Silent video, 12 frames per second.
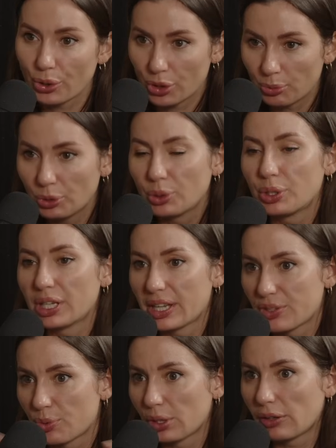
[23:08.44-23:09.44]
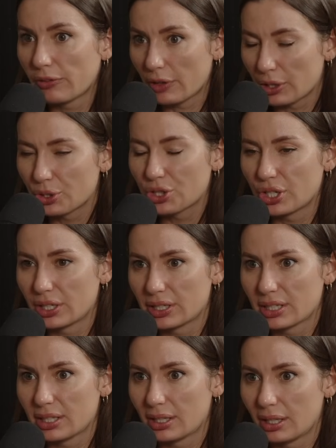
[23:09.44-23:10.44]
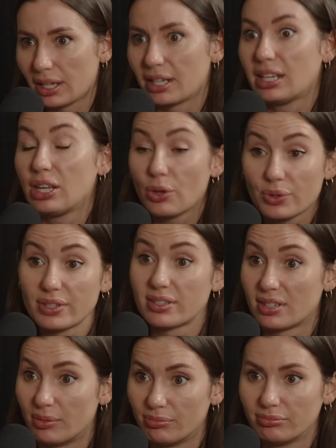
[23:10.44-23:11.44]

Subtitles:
community has really functioned like an ecosystem.